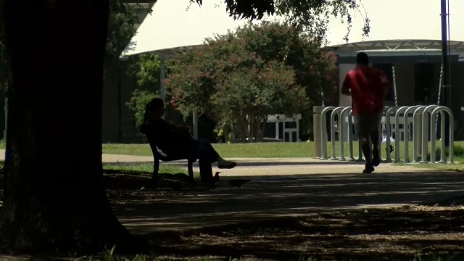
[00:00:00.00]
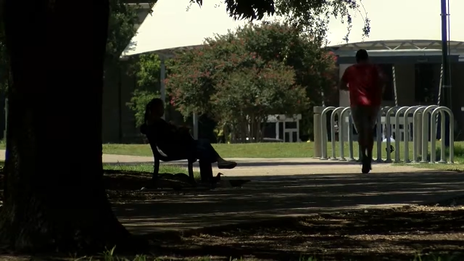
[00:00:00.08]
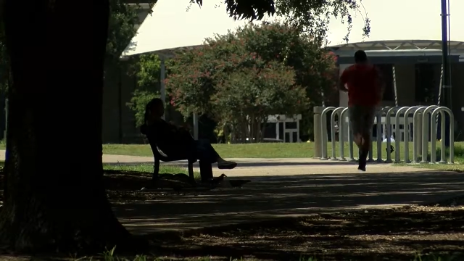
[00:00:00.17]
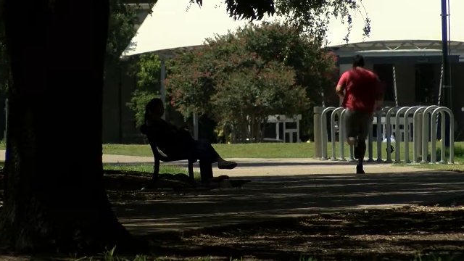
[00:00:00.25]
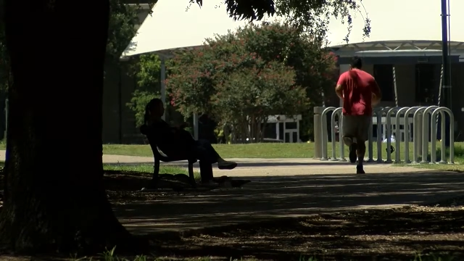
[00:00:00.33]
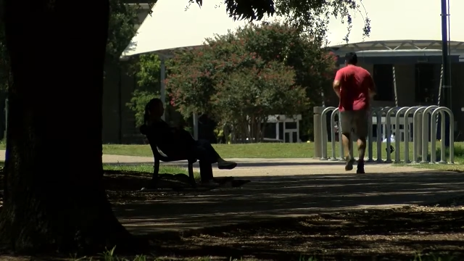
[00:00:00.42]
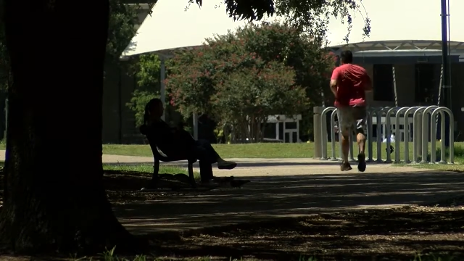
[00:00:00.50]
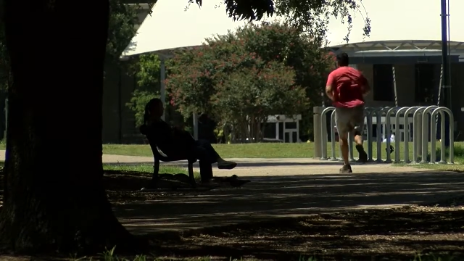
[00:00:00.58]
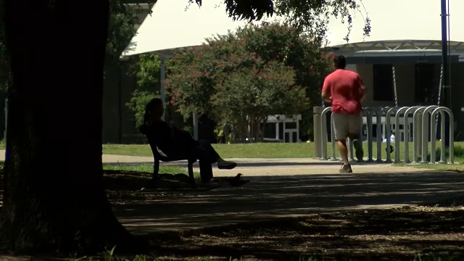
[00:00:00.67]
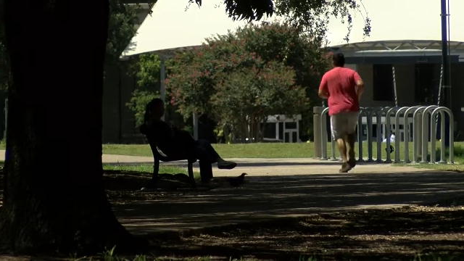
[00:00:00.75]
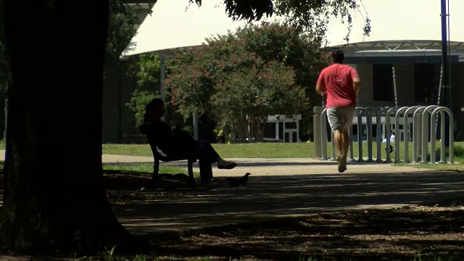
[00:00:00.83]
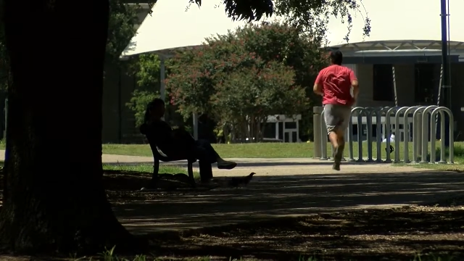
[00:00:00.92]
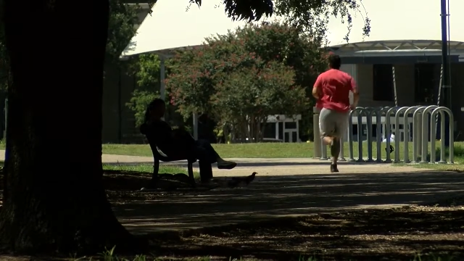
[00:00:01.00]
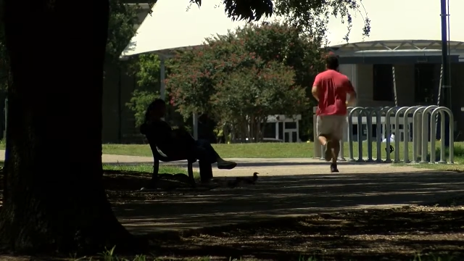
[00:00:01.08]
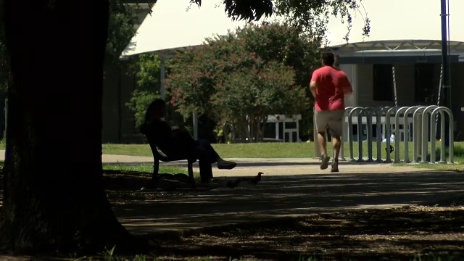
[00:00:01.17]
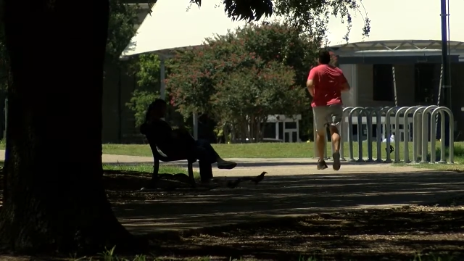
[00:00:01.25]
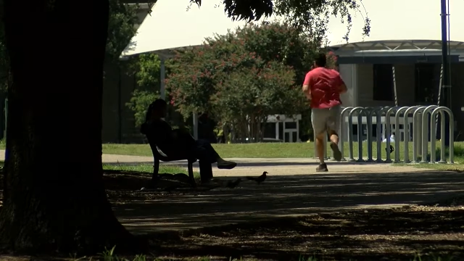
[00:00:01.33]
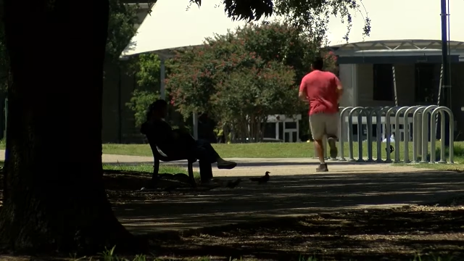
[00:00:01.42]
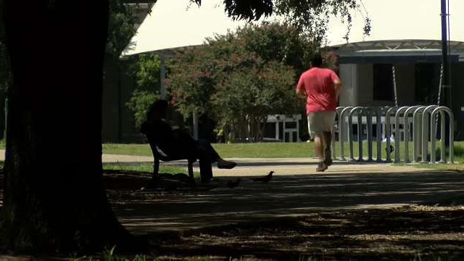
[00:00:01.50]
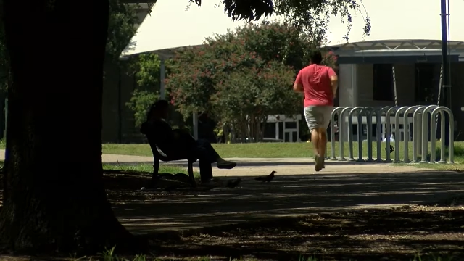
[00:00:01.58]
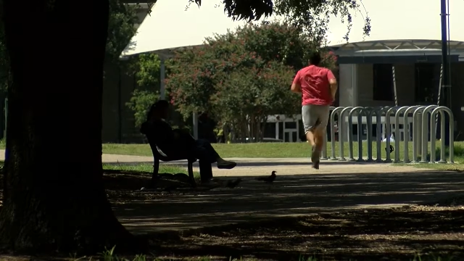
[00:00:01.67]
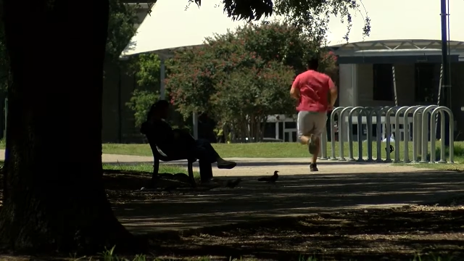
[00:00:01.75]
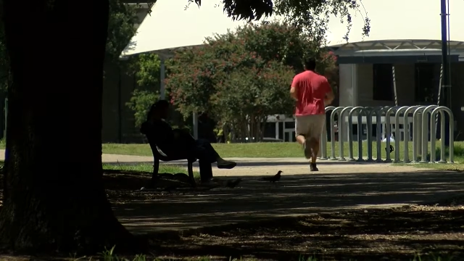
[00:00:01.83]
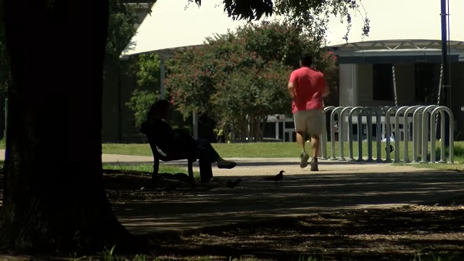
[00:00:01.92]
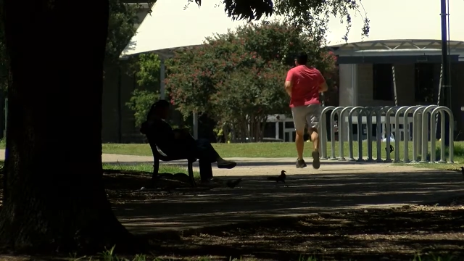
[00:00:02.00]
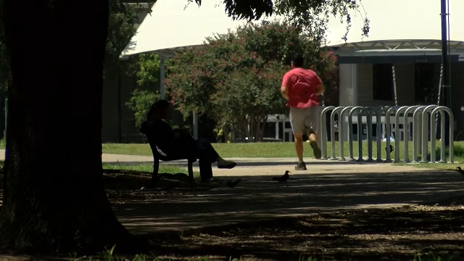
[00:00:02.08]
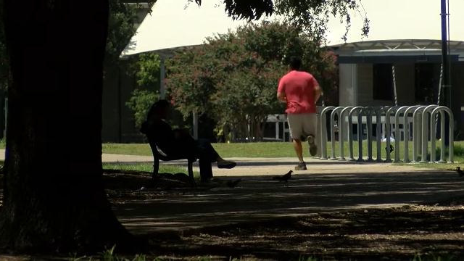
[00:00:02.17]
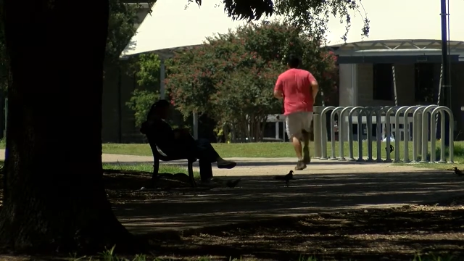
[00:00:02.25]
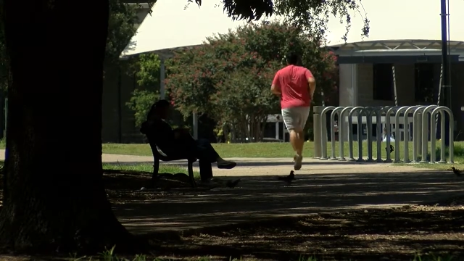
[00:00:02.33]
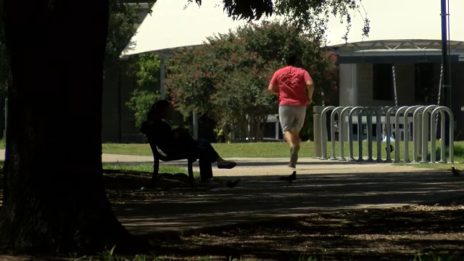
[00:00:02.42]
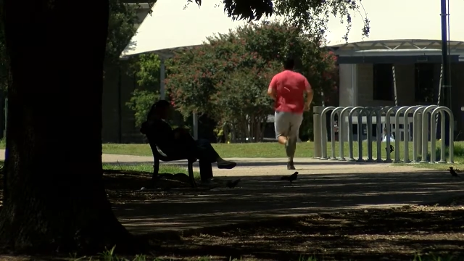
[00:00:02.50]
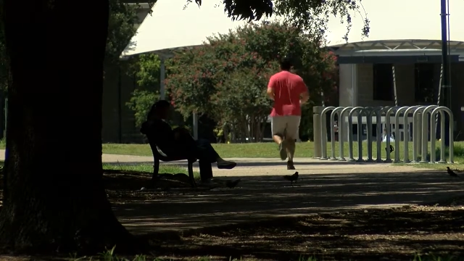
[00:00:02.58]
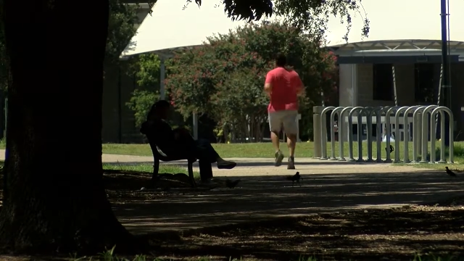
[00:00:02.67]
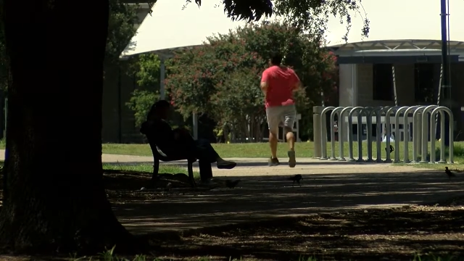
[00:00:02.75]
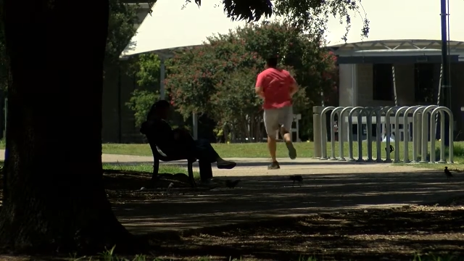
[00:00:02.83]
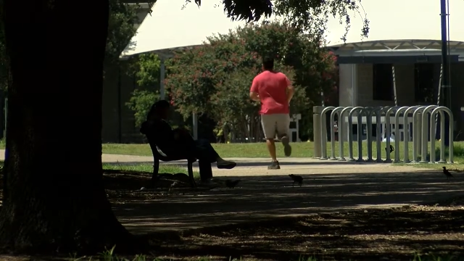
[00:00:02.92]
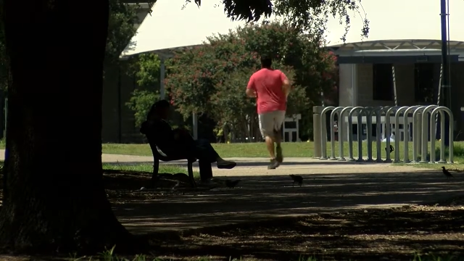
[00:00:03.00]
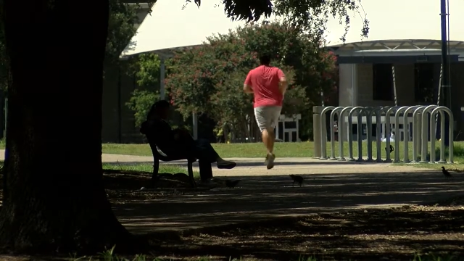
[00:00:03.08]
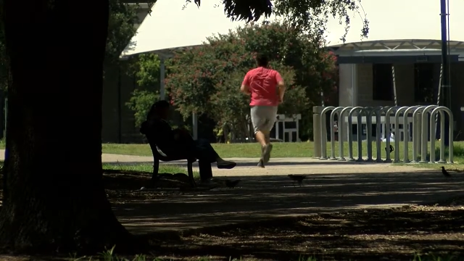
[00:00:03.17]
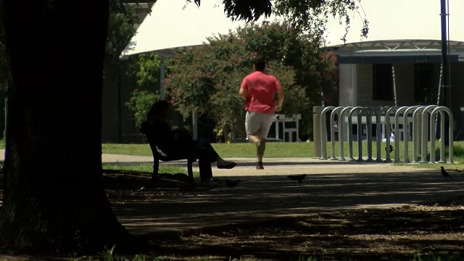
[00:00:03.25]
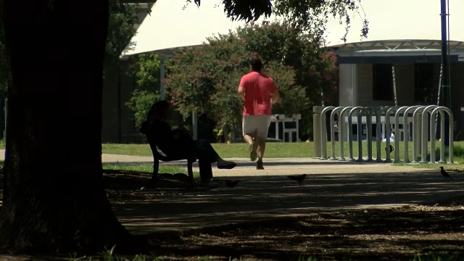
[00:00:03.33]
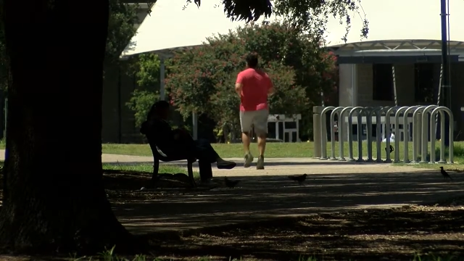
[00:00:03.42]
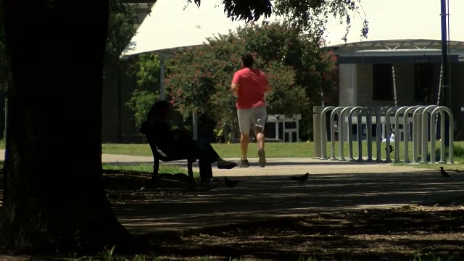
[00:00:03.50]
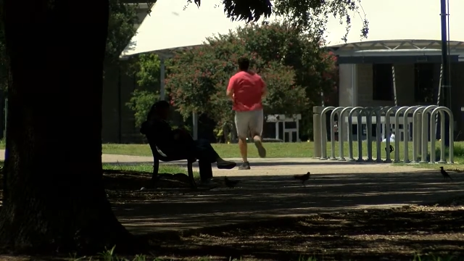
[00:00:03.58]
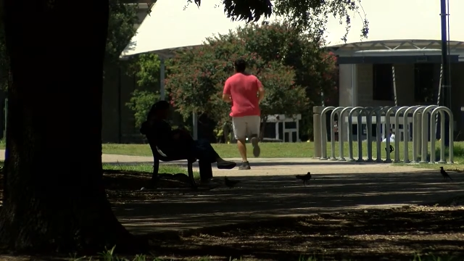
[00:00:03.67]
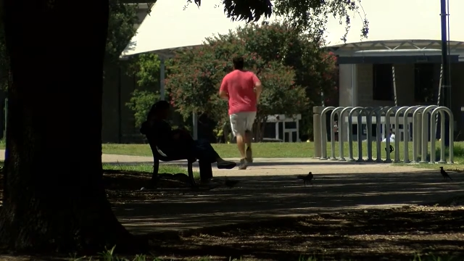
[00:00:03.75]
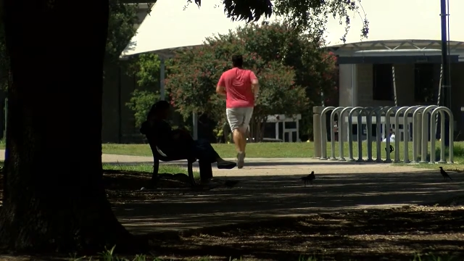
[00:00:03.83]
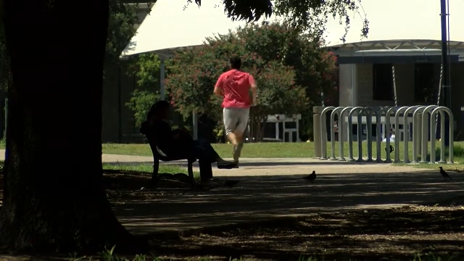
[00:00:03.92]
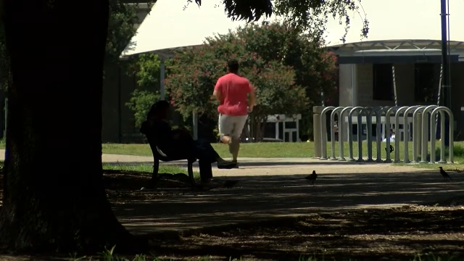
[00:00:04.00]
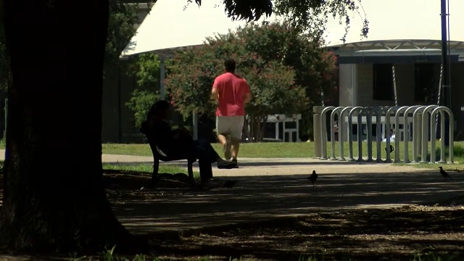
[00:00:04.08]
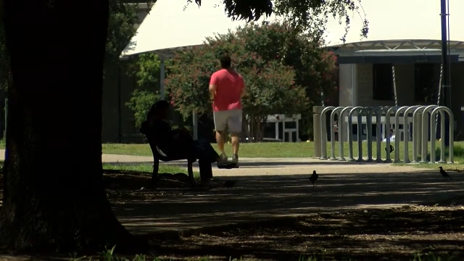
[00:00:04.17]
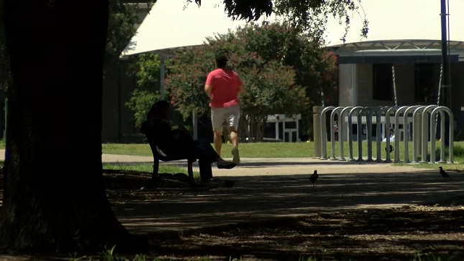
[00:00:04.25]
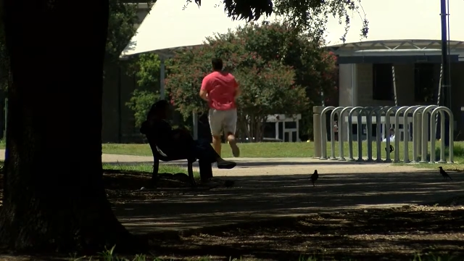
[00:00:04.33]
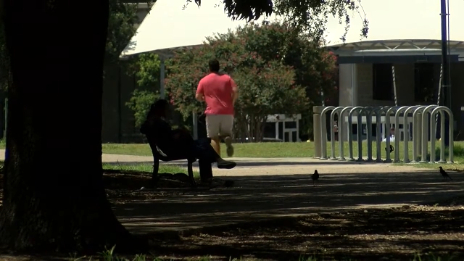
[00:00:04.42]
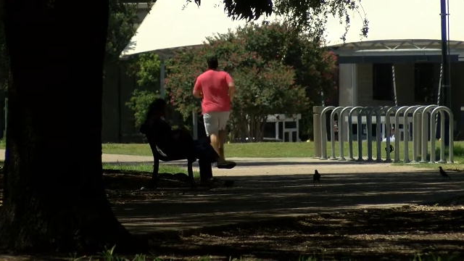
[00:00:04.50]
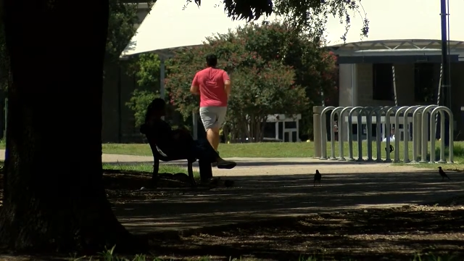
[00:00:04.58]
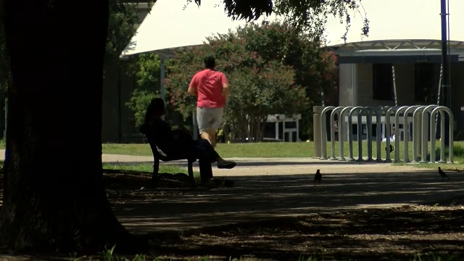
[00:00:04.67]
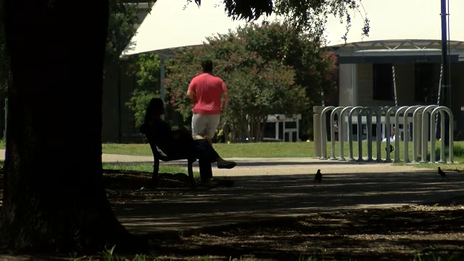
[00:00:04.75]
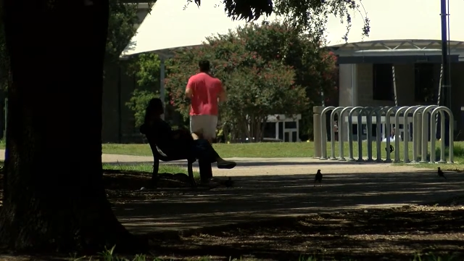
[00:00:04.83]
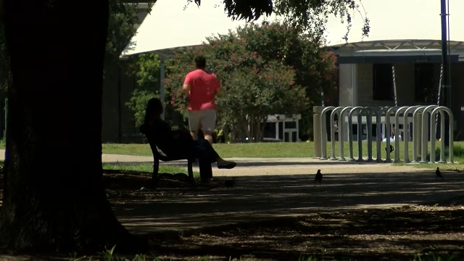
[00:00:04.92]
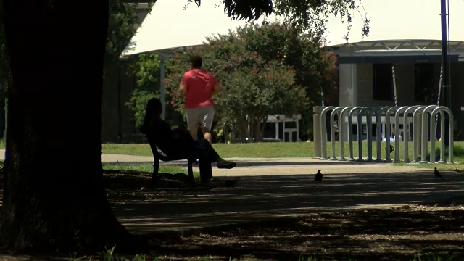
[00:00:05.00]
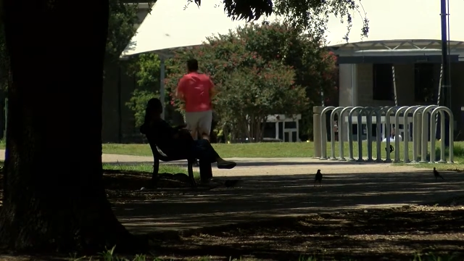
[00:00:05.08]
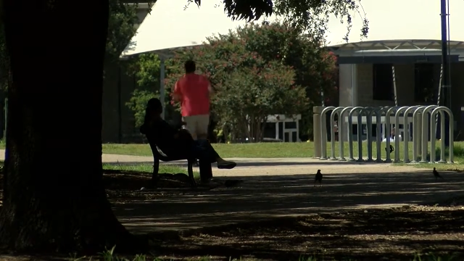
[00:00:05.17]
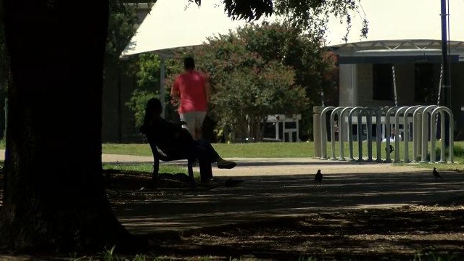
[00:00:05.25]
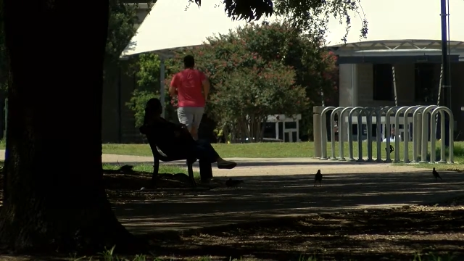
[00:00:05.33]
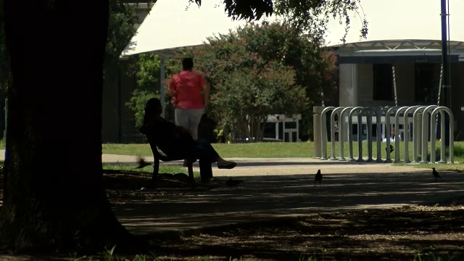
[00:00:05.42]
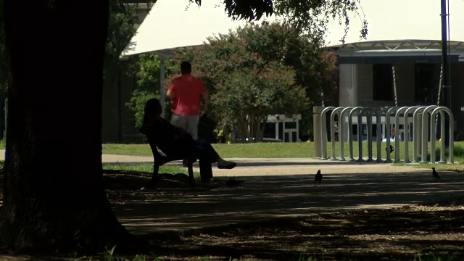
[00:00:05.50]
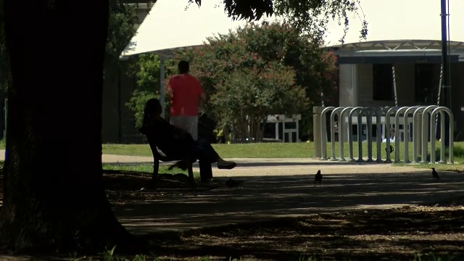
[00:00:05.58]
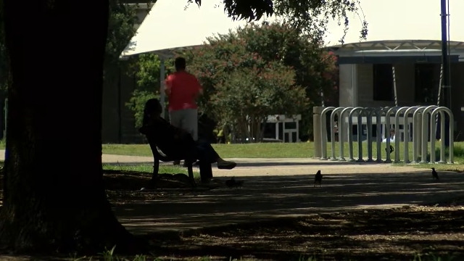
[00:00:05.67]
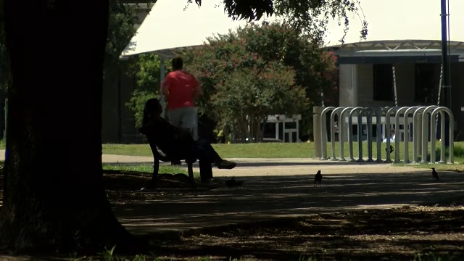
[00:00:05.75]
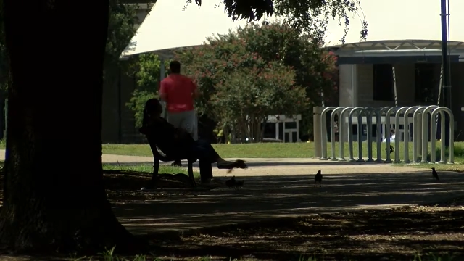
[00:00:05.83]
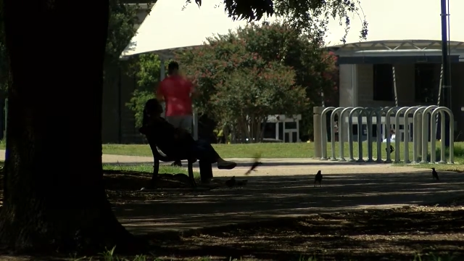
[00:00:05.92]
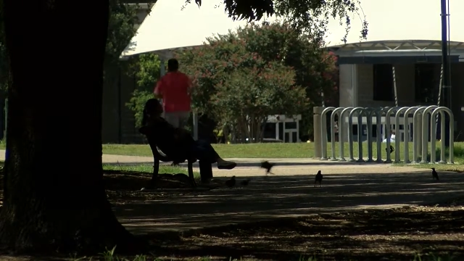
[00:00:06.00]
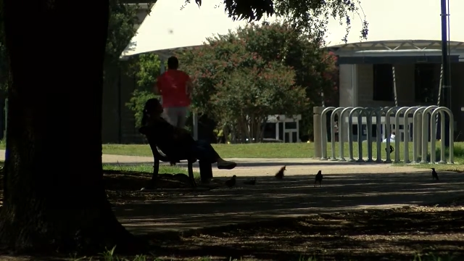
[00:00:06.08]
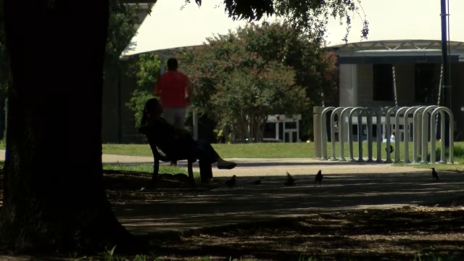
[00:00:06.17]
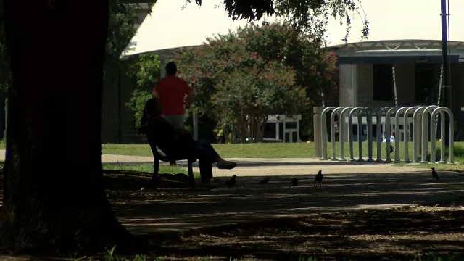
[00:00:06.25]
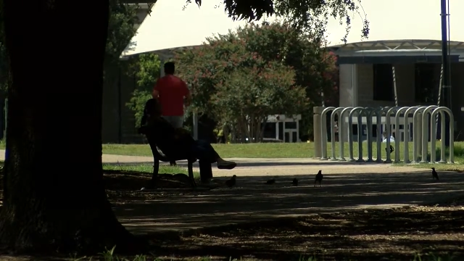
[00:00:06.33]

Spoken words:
Nobody's mouth can be seen.